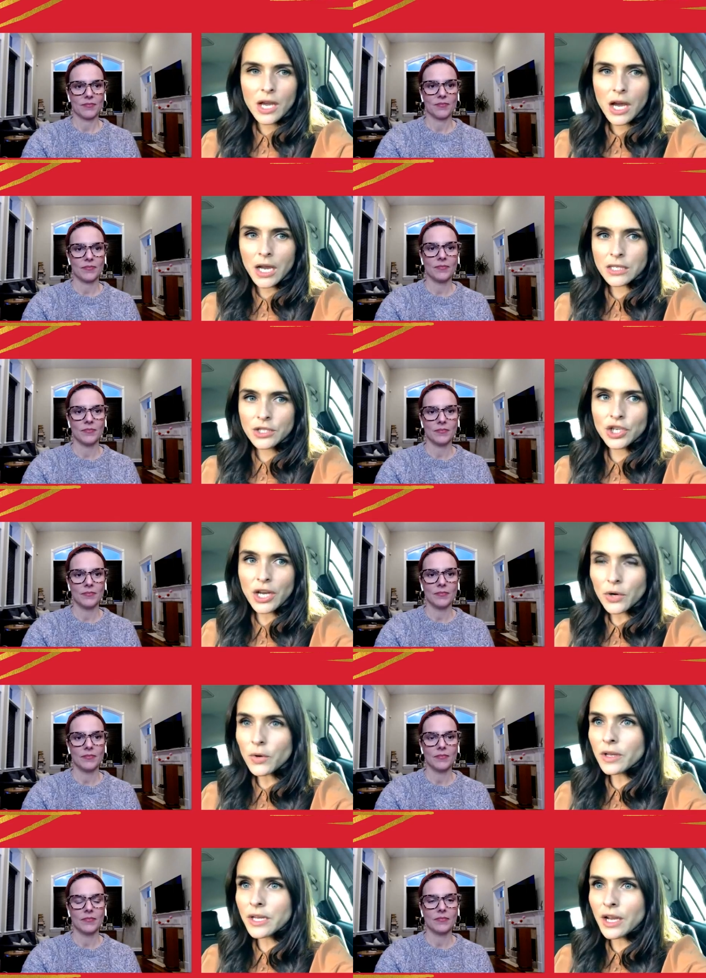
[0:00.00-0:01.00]
Speaker 1: Mm-hmm. I
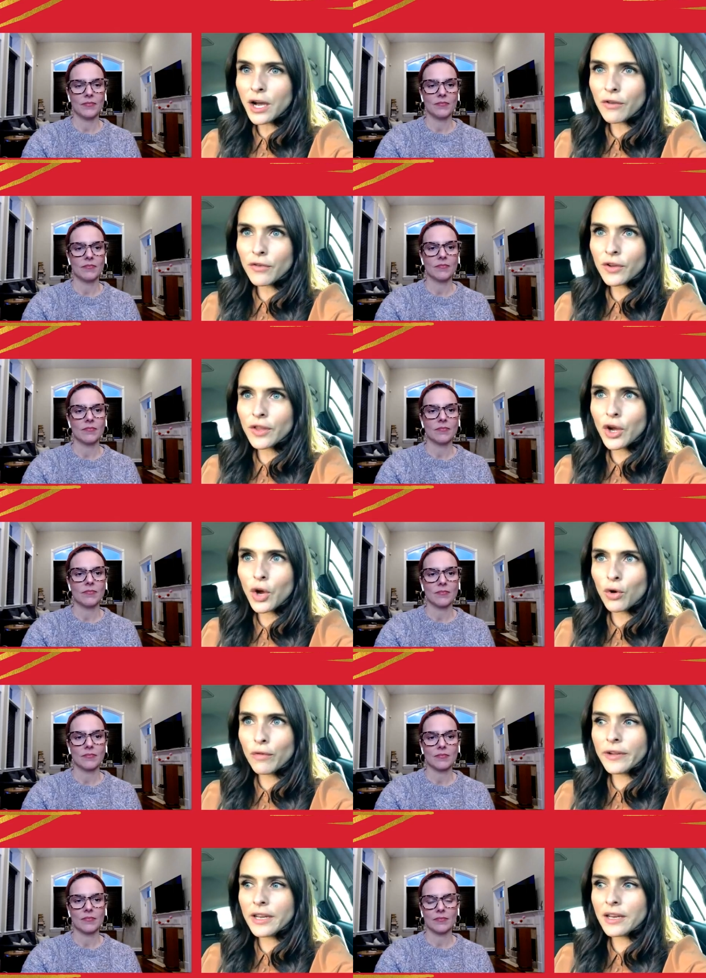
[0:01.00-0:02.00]
generally cover the
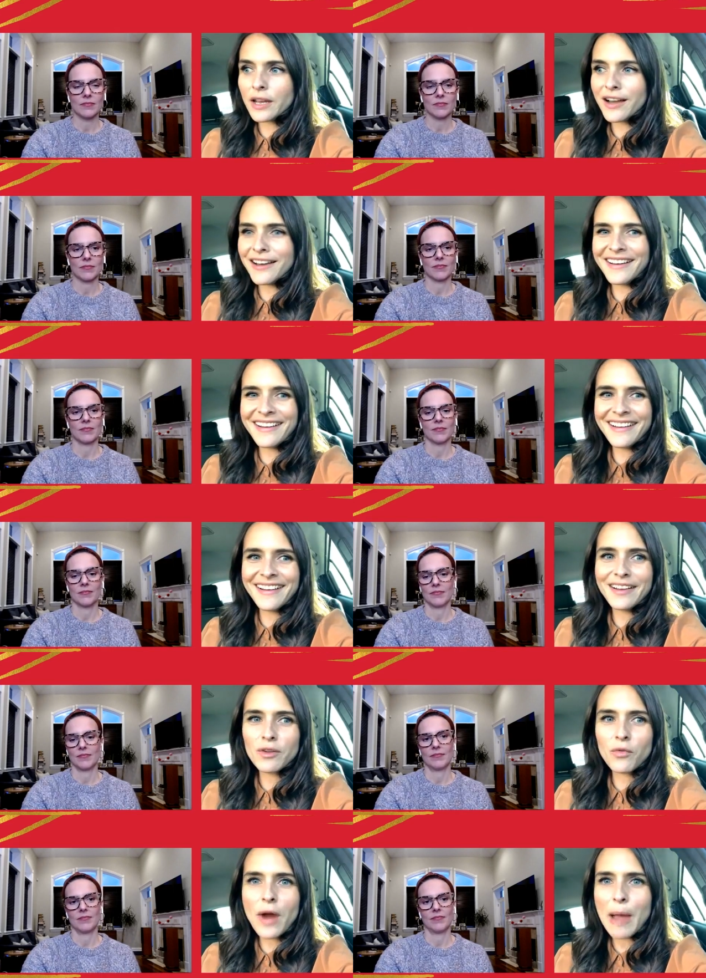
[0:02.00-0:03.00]
COVID uh,
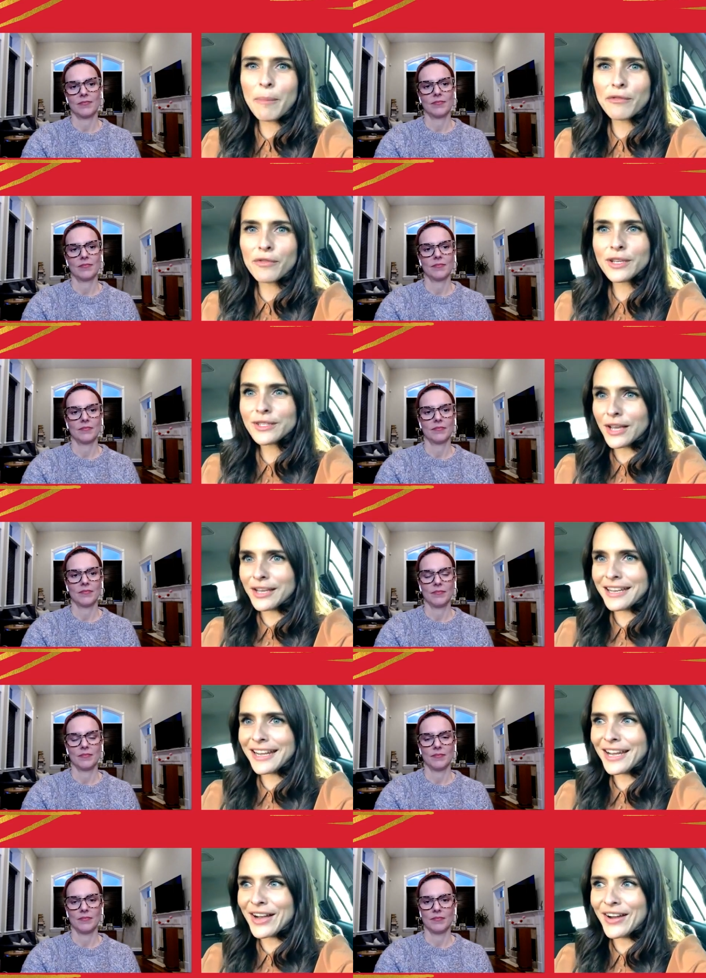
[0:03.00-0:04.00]
wrap every
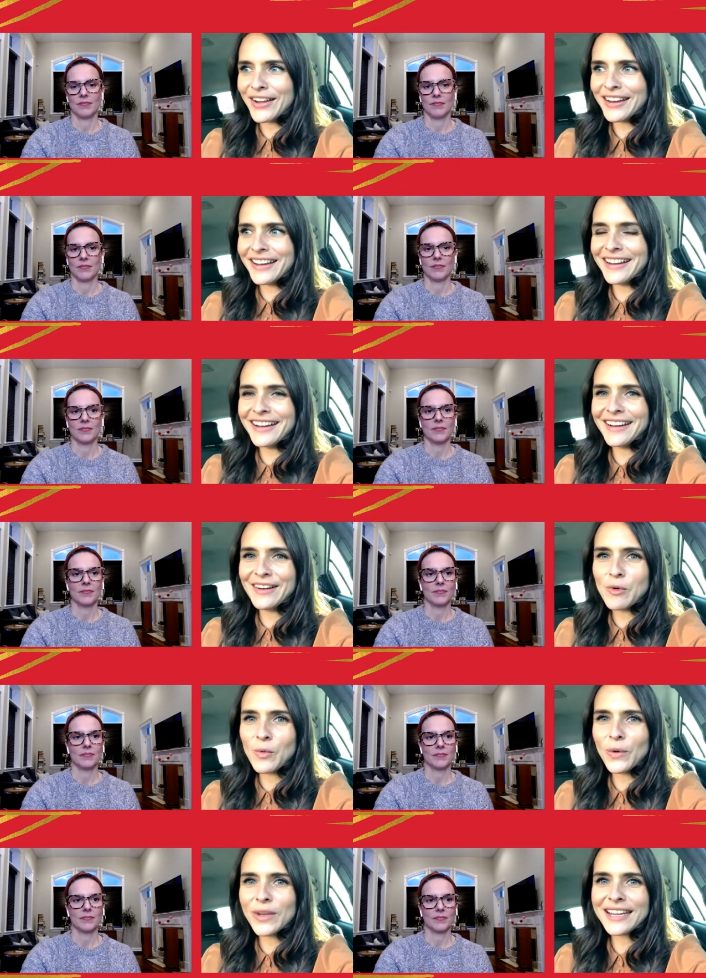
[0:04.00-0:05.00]
Sunday on uh,
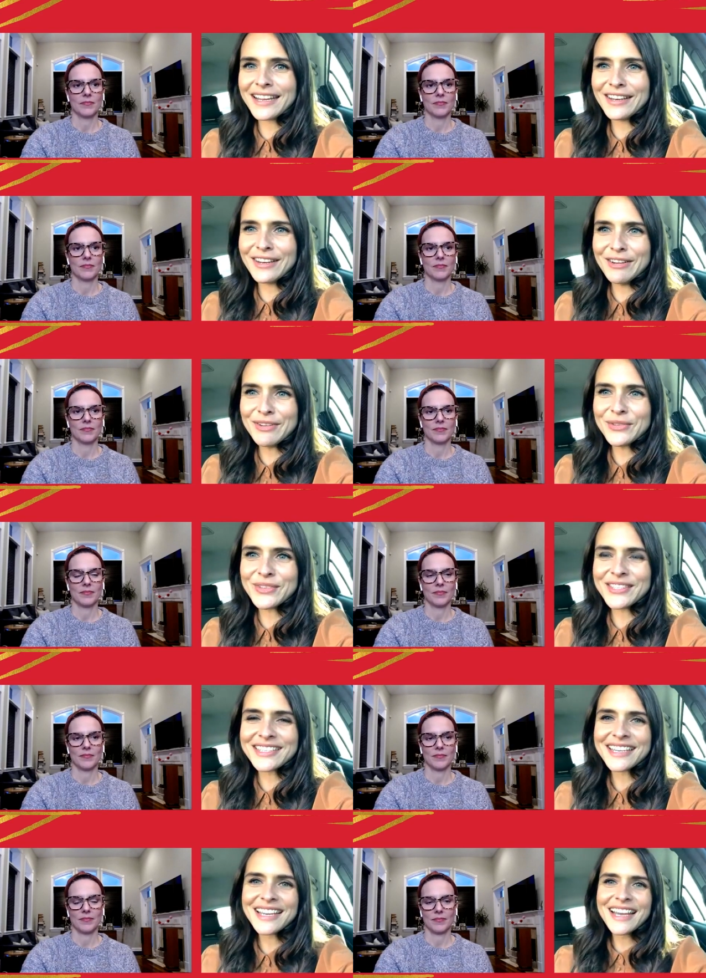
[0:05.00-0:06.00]
weekend news.
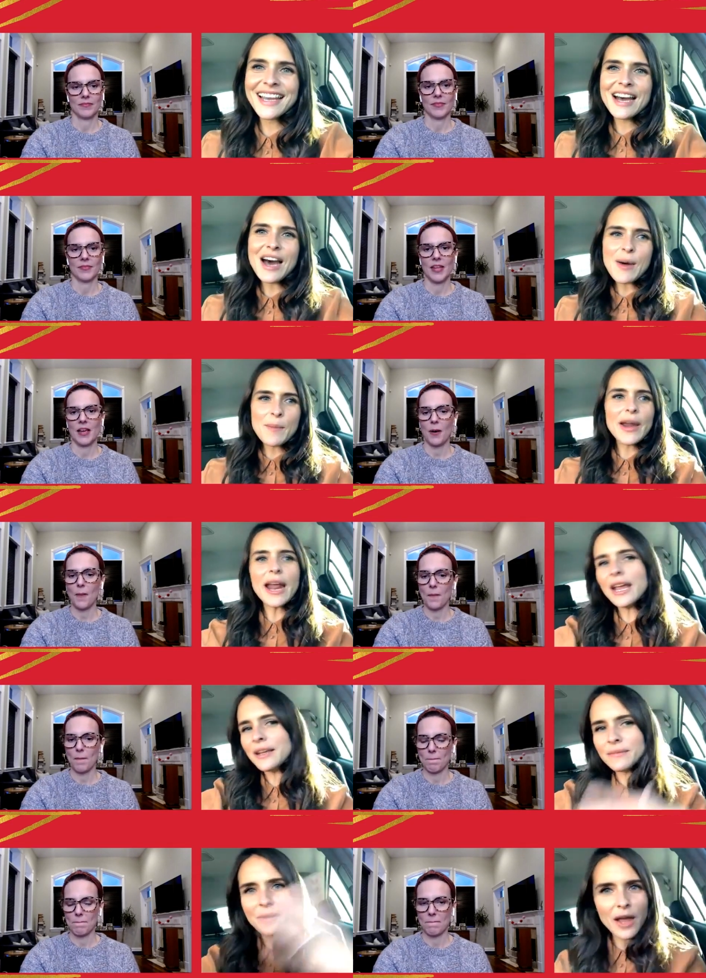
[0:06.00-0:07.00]
Yeah, uh, but
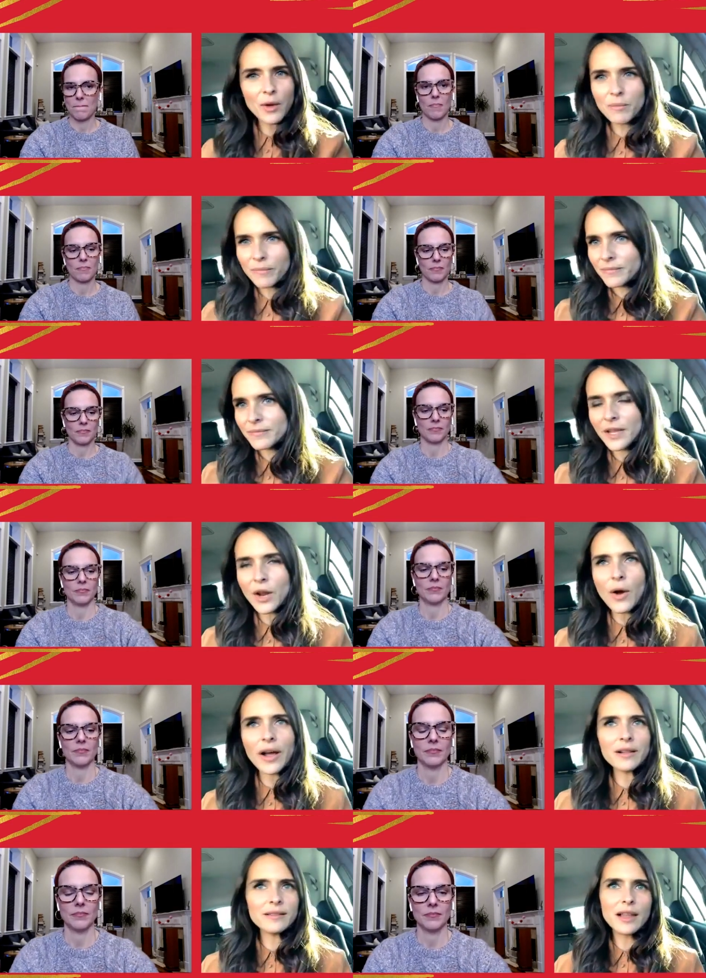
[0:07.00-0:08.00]
I, I, you know,
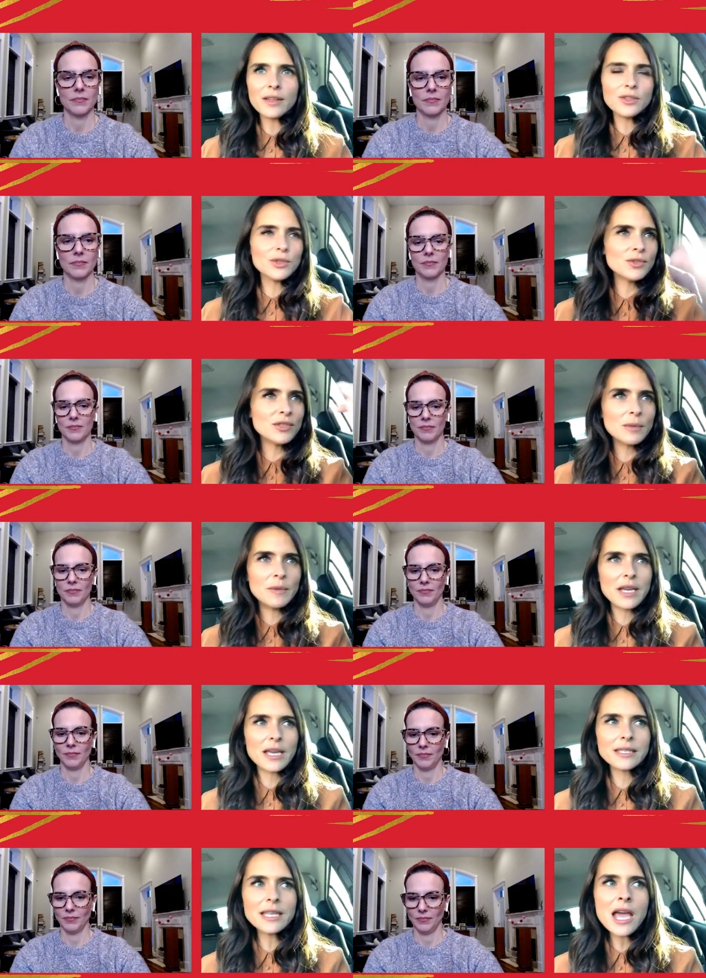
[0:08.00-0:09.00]
I'll, I'll do
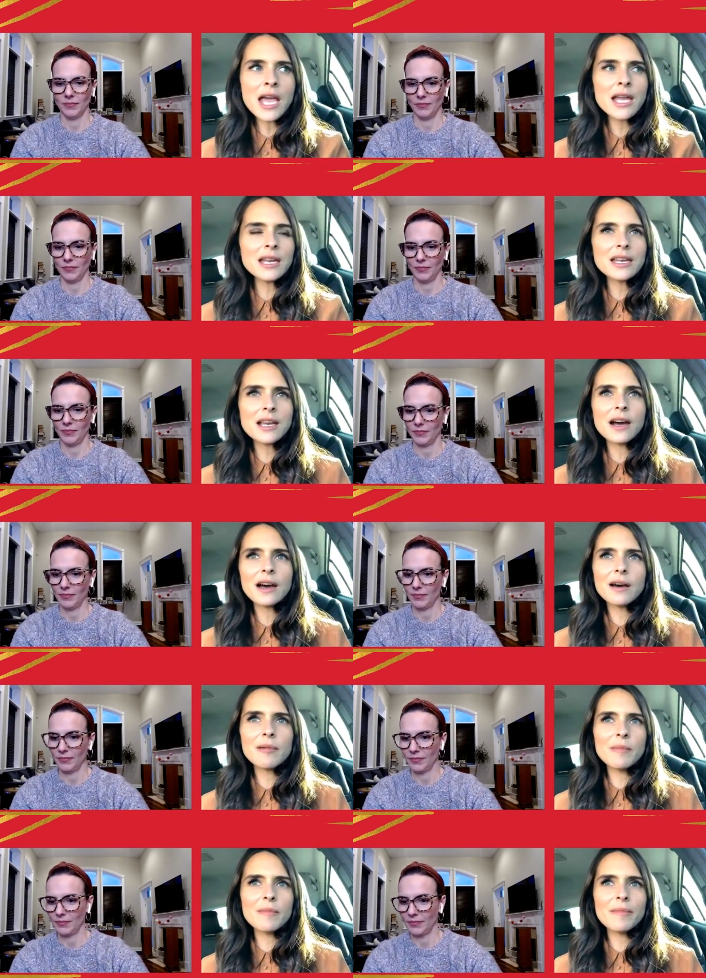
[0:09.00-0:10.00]
CBSN.
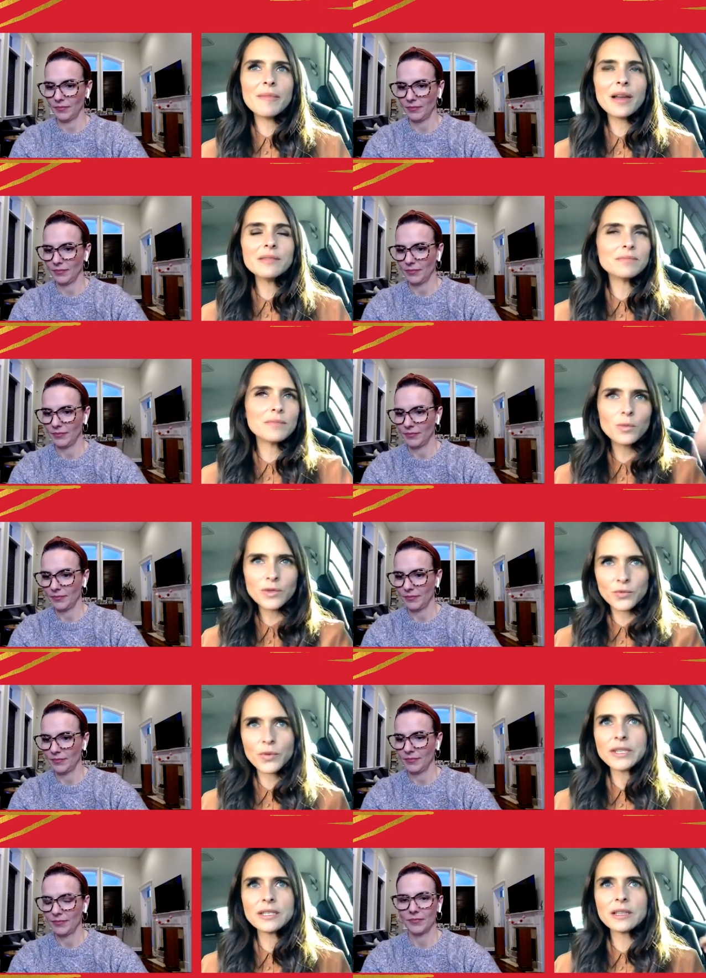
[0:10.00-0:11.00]
Um, I was
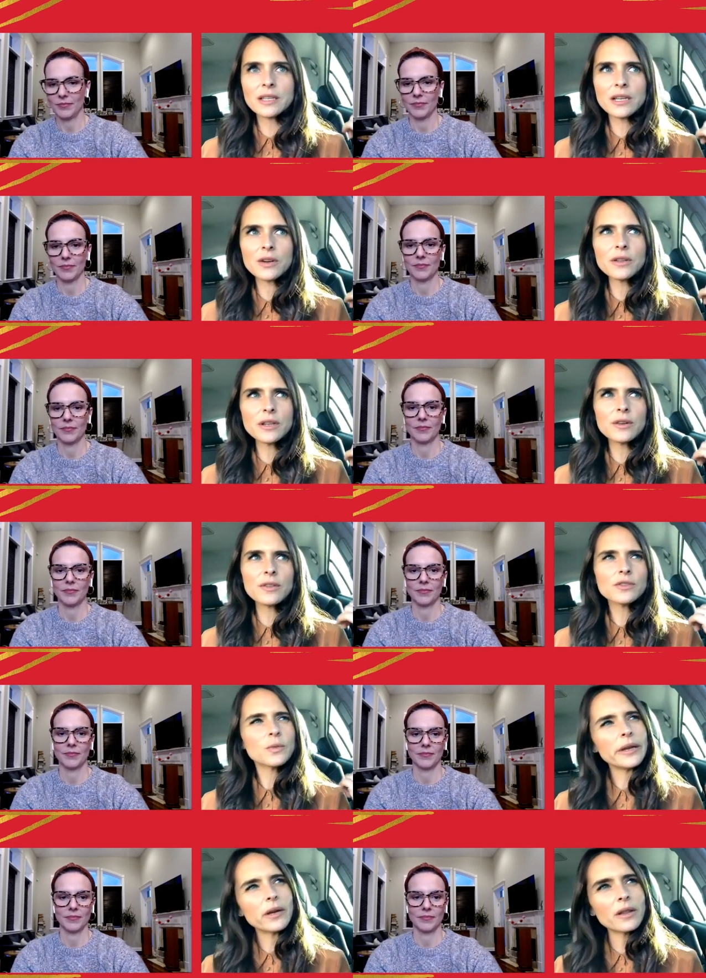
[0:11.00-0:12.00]
recently, earlier this
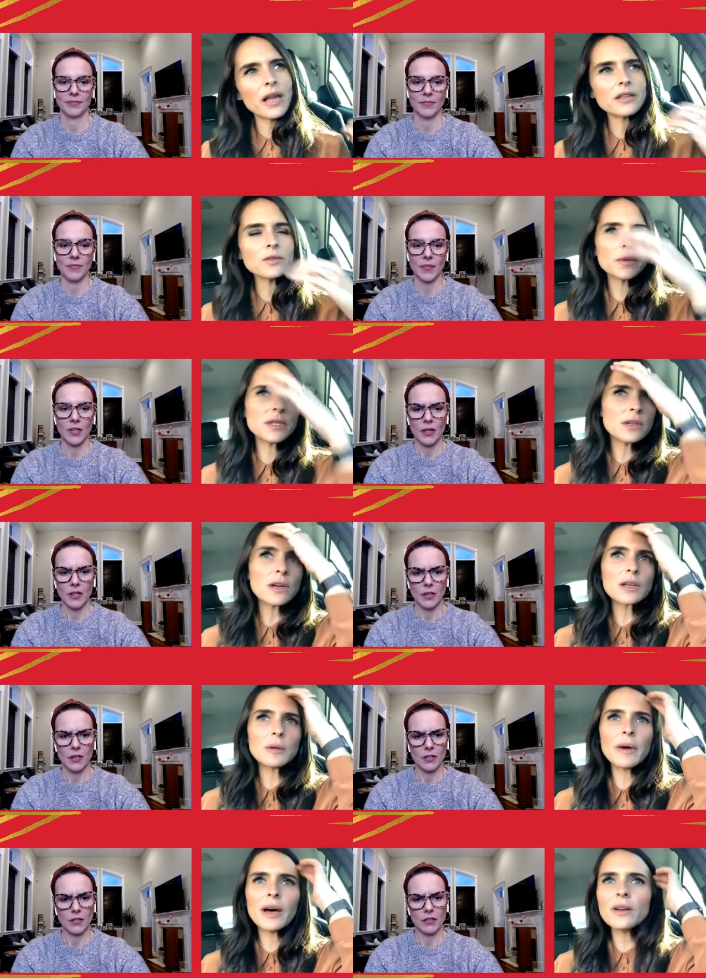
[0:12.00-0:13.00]
week or last week, talking
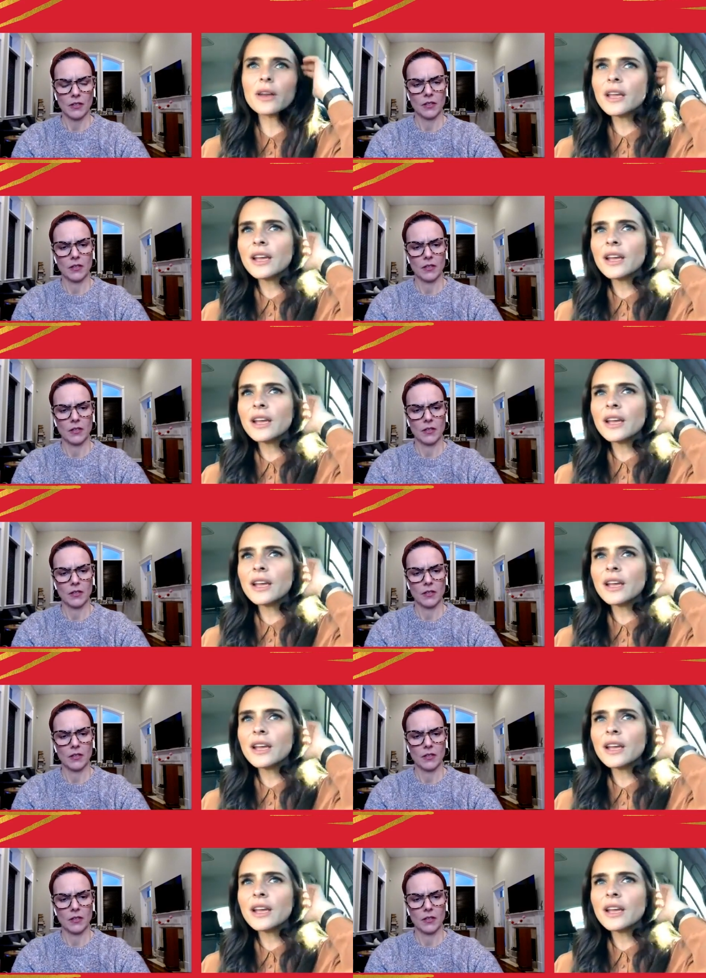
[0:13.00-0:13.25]
about